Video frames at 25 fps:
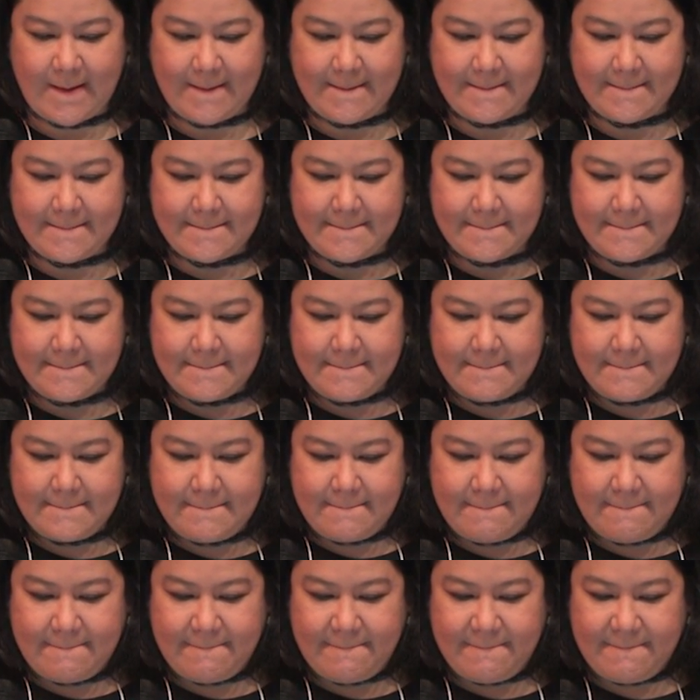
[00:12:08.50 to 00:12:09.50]

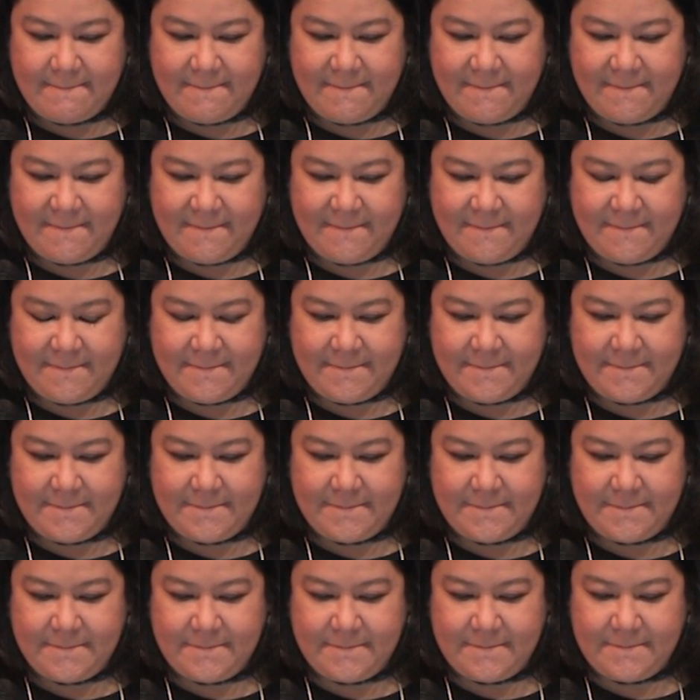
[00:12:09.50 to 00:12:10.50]

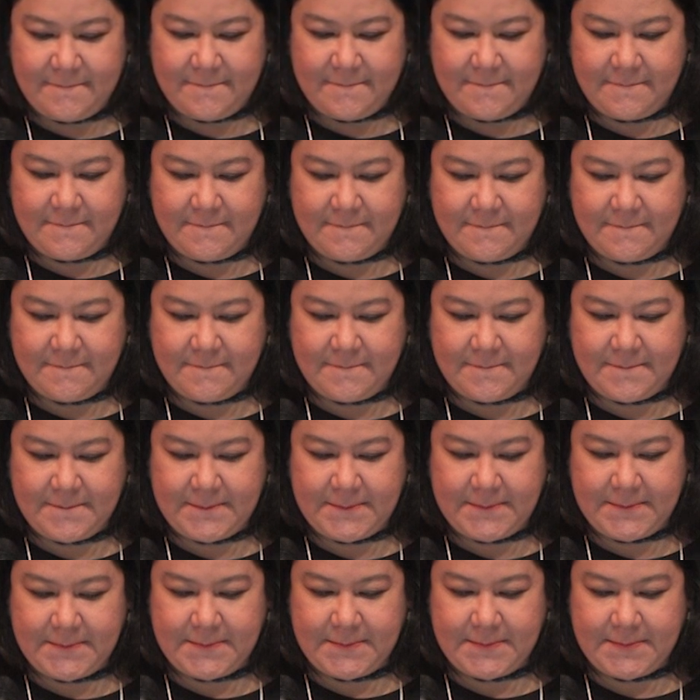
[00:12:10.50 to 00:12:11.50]

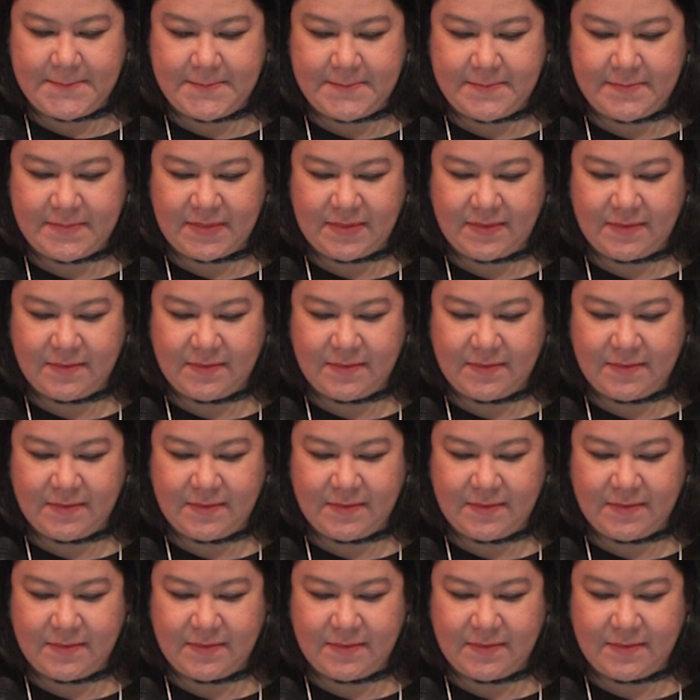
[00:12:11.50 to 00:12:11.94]
Nobody speaks.